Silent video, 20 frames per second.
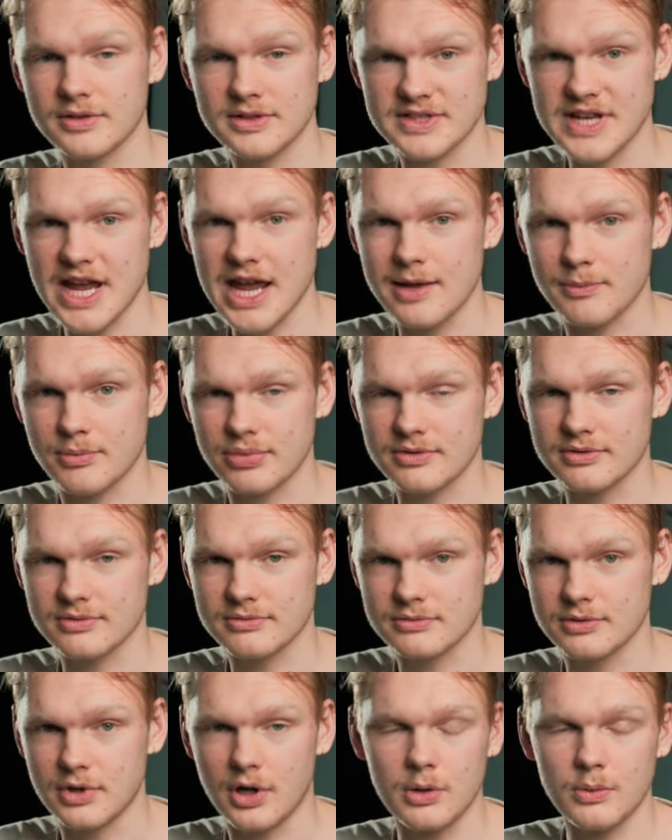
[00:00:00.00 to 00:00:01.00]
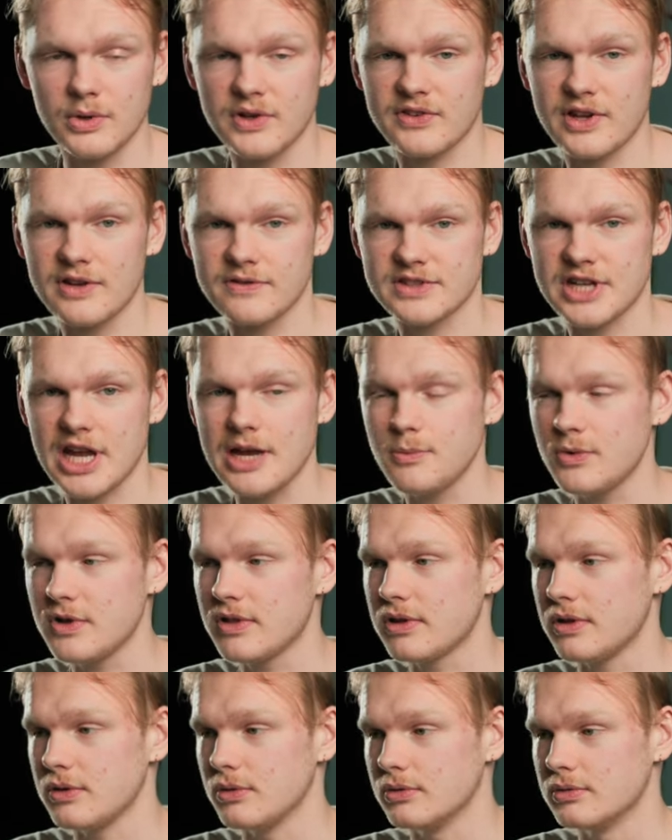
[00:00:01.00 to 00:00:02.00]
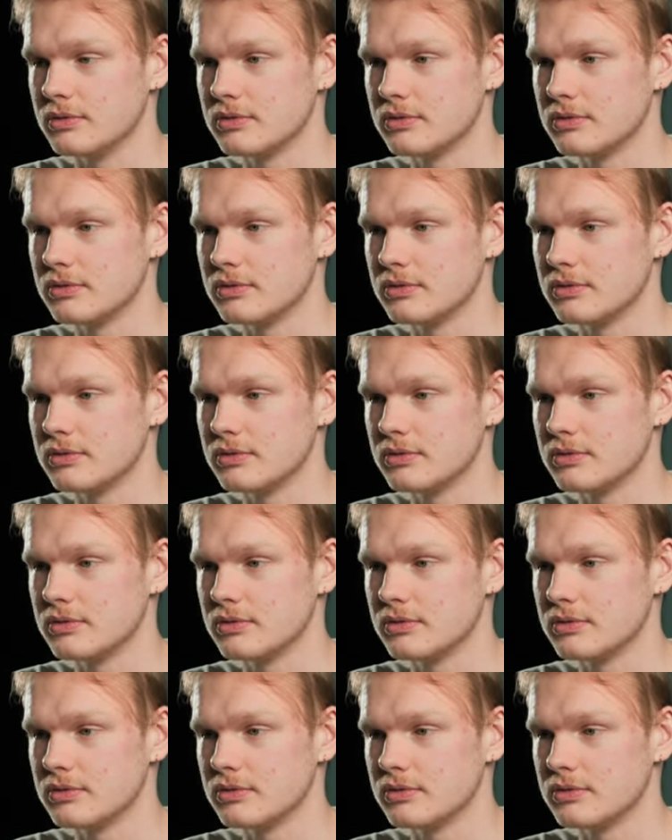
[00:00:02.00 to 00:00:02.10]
Tape, always have tape with you.